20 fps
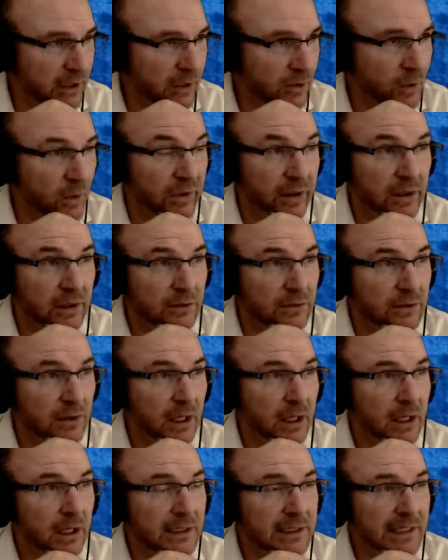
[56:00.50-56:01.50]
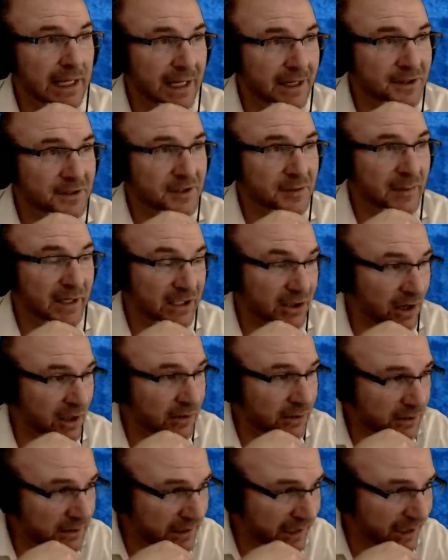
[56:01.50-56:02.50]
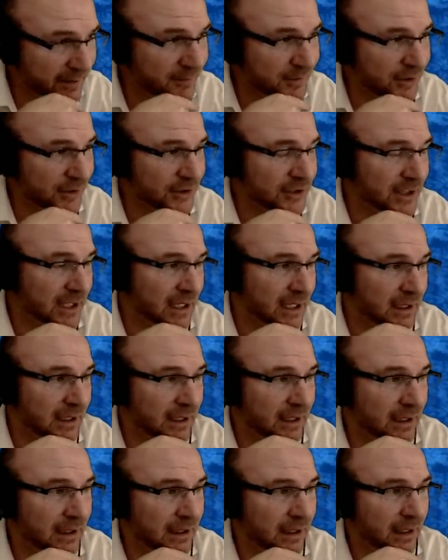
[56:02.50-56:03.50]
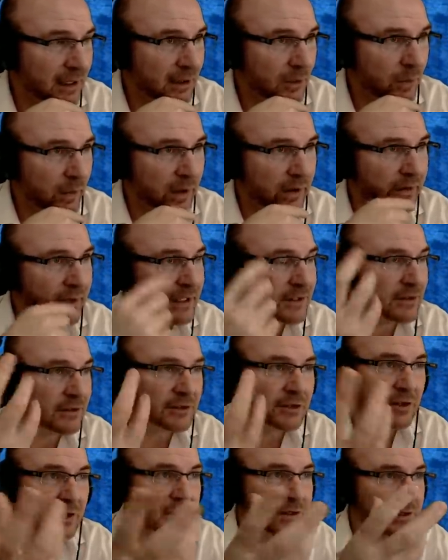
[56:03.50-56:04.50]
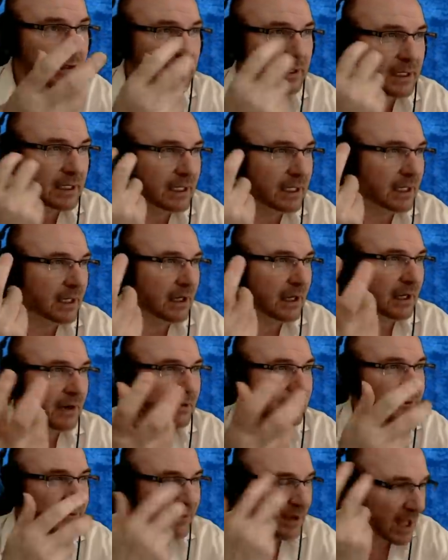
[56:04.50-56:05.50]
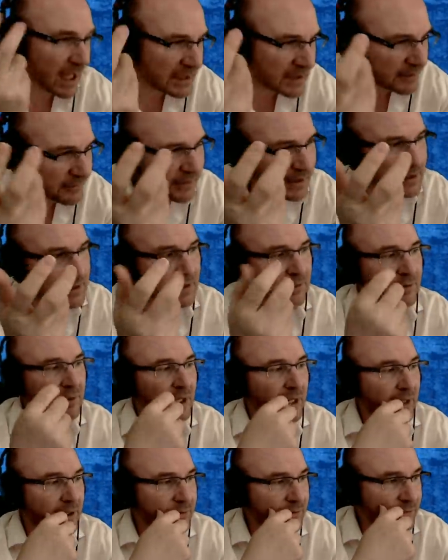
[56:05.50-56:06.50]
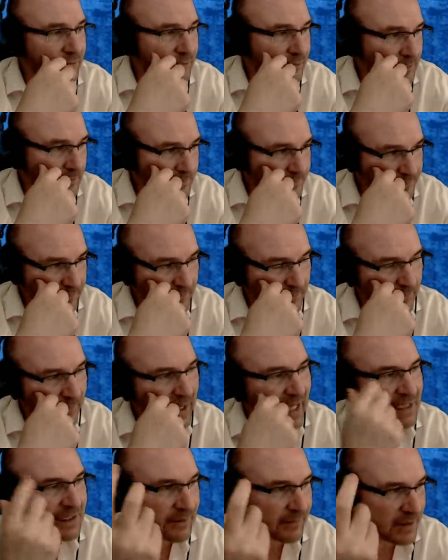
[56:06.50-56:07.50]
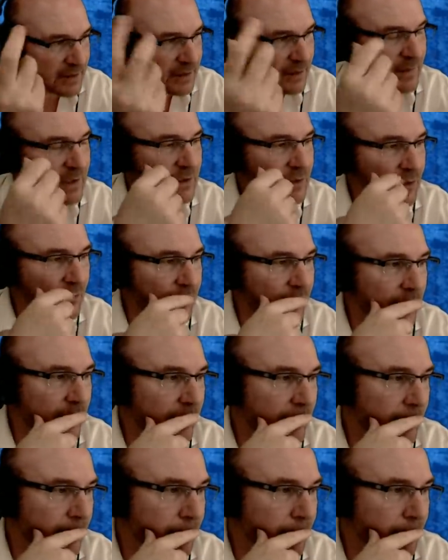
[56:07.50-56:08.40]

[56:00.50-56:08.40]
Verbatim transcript: or the Dennis MacDonald type Christianity, where these are just uh, philosophies of life, pacifism and so forth.